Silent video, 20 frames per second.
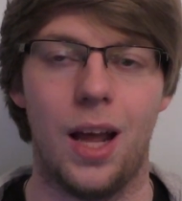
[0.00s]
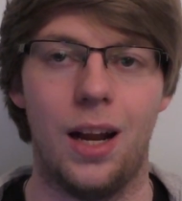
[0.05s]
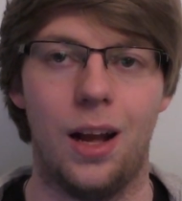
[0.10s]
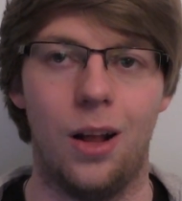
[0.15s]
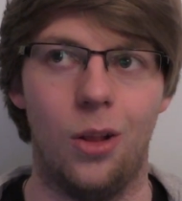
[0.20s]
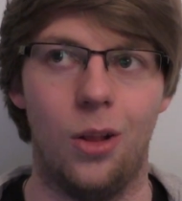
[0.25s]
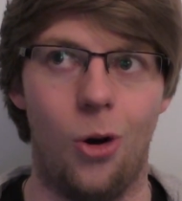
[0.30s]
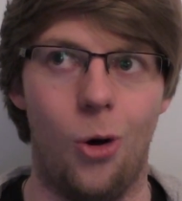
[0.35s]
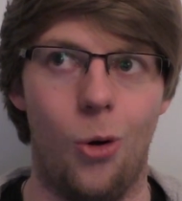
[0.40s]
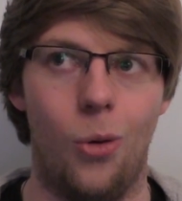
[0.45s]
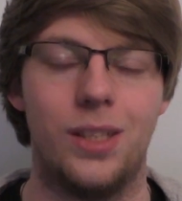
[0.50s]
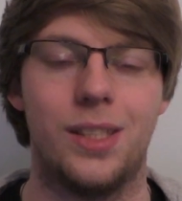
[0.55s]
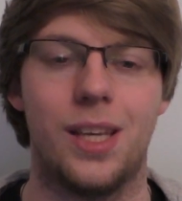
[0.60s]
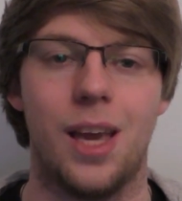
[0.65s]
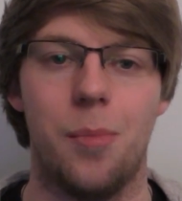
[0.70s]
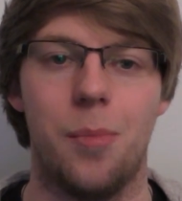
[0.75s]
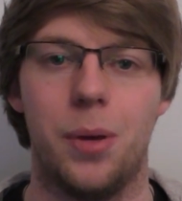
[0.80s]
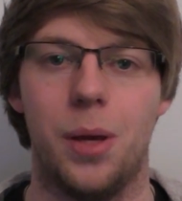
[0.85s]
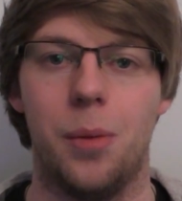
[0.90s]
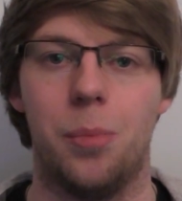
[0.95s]
and I'll always
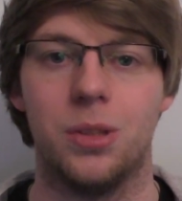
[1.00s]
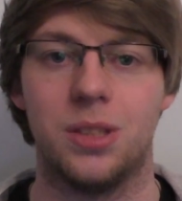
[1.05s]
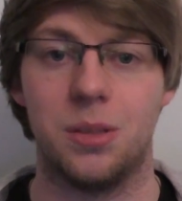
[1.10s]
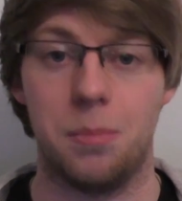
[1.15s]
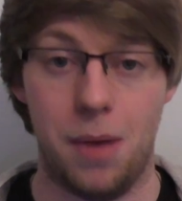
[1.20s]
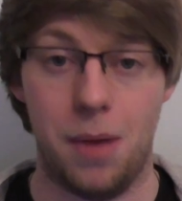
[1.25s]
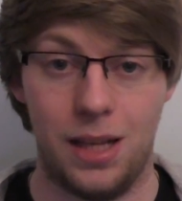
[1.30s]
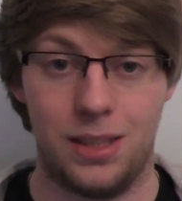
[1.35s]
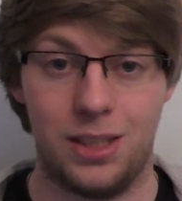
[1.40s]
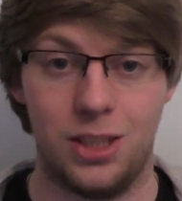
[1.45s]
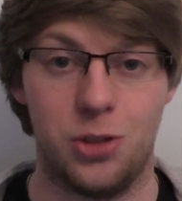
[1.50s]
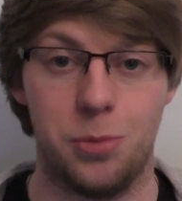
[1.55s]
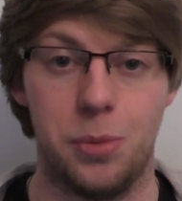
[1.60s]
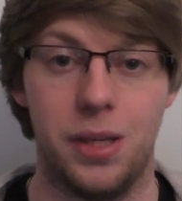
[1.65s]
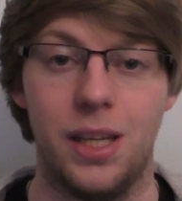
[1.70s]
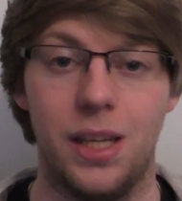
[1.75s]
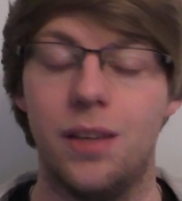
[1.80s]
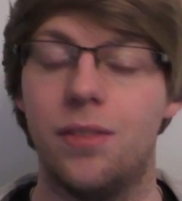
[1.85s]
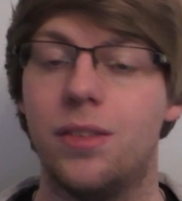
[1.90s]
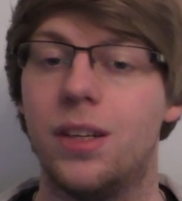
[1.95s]
get people to message
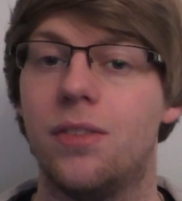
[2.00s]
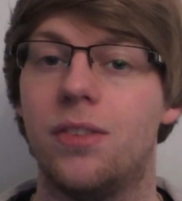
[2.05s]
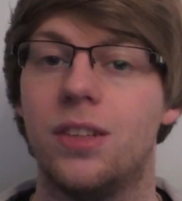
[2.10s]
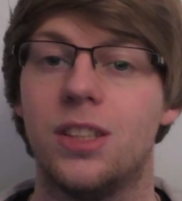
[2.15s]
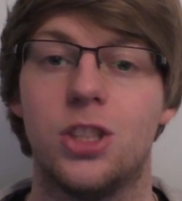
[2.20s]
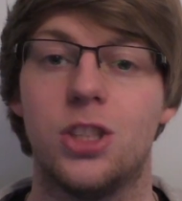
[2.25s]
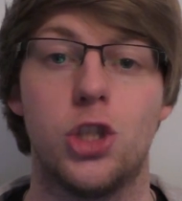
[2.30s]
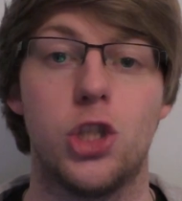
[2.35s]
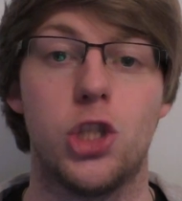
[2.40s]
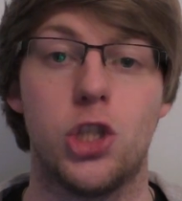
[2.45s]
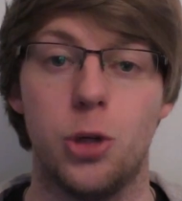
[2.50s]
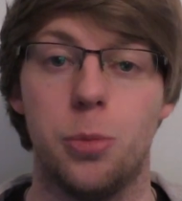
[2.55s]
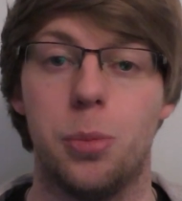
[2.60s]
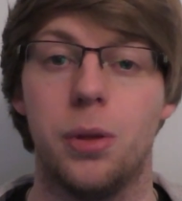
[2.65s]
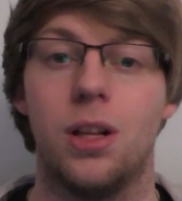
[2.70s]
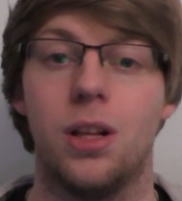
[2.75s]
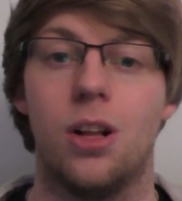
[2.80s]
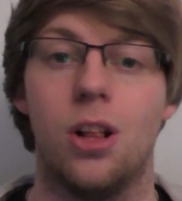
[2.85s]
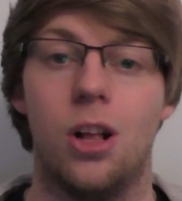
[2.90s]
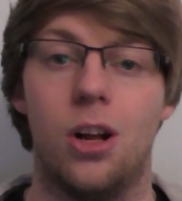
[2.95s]
me, even if it's
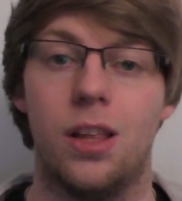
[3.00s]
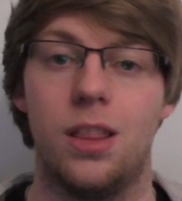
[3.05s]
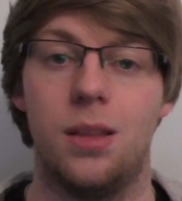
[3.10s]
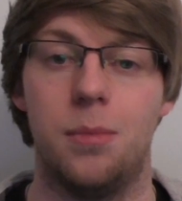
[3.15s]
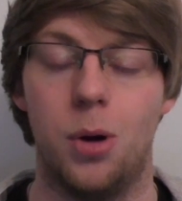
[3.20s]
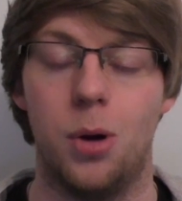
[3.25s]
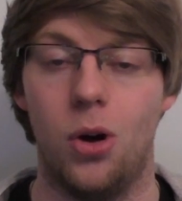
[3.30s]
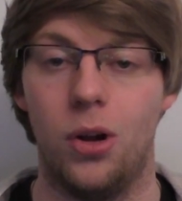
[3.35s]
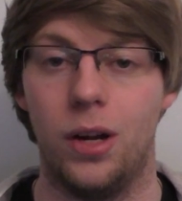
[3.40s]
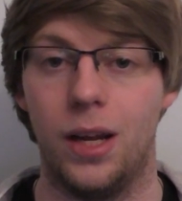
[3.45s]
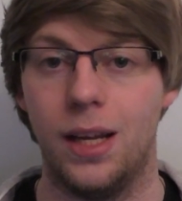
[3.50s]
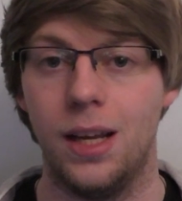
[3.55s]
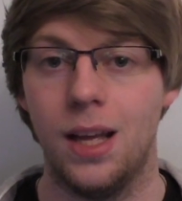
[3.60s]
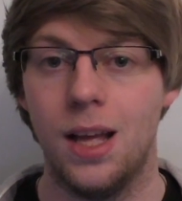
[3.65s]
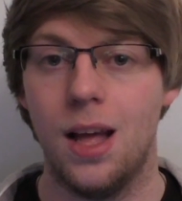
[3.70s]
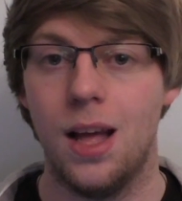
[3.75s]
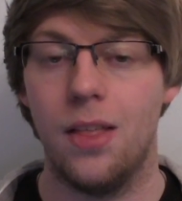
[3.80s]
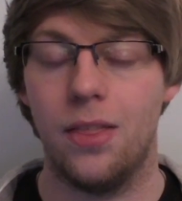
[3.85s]
stupid o'clock in the morning,